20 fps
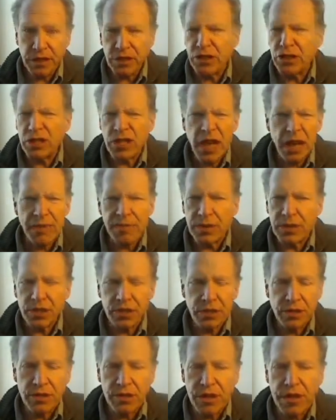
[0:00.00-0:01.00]
It just
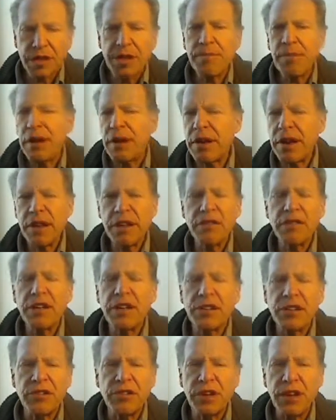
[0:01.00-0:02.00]
happens. Think about
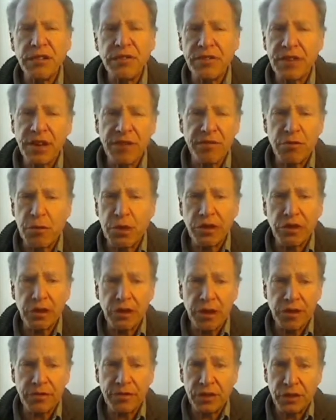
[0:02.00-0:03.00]
anything in your life you ever
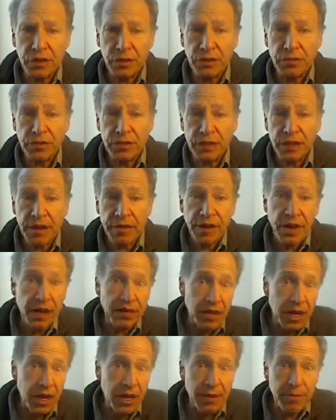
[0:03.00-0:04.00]
really love to do. Do you ever
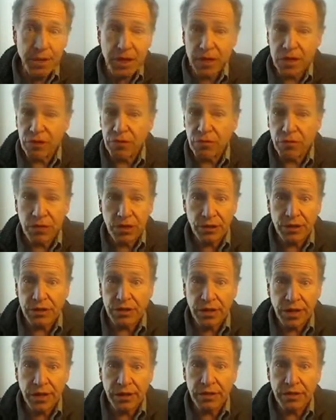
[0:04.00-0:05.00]
have a hobby that you
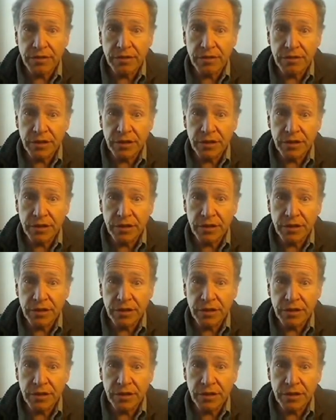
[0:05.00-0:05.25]
really like?